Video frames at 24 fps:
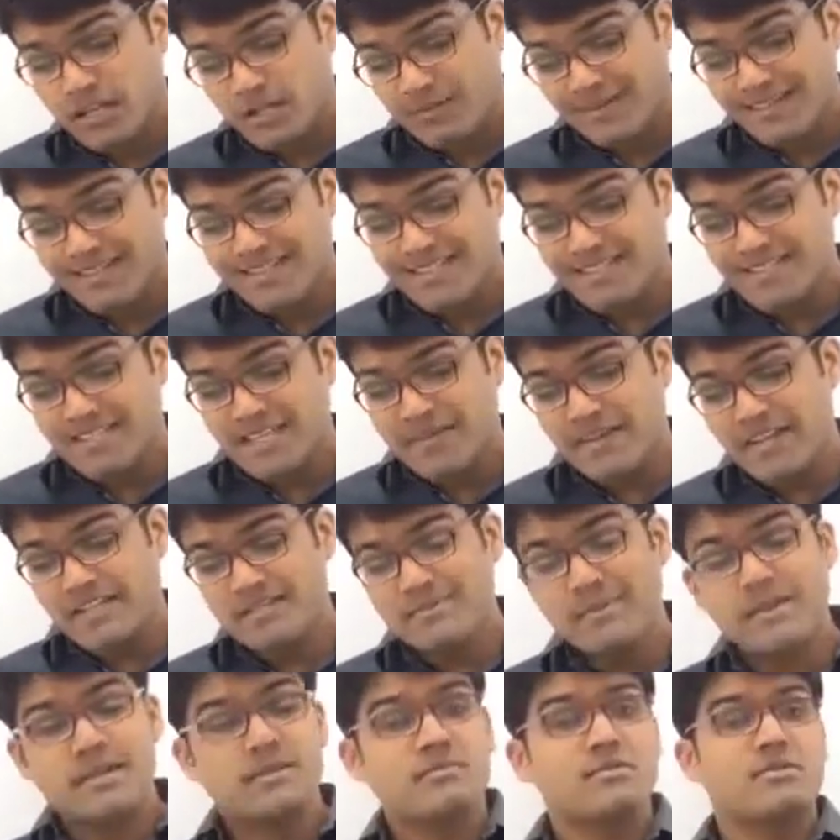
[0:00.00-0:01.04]
27
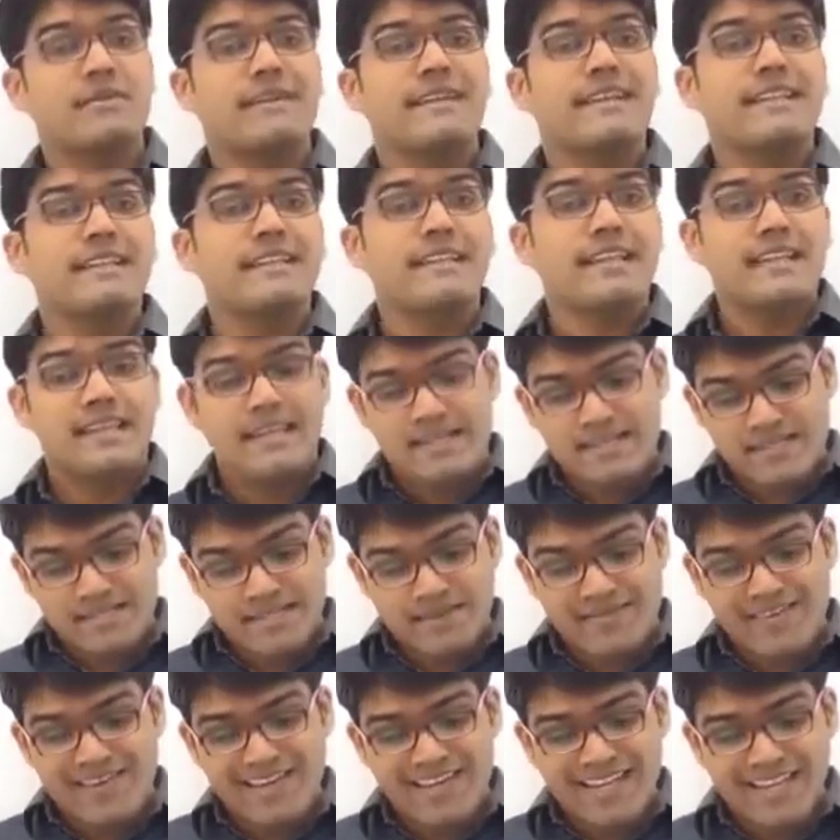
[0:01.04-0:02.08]
has become 28,
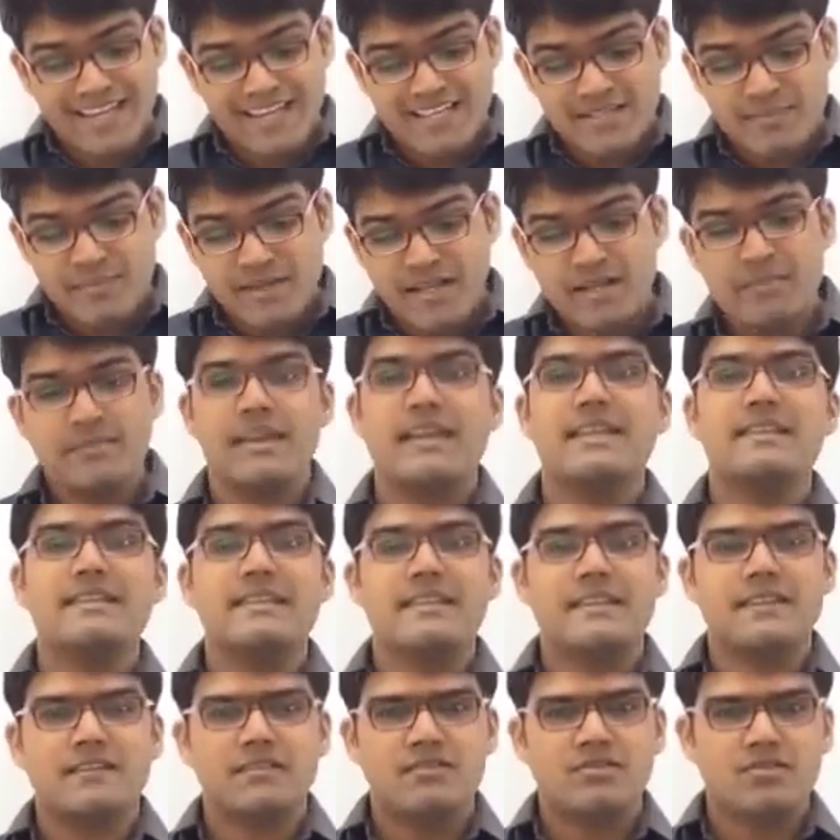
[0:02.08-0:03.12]
17 has become 80.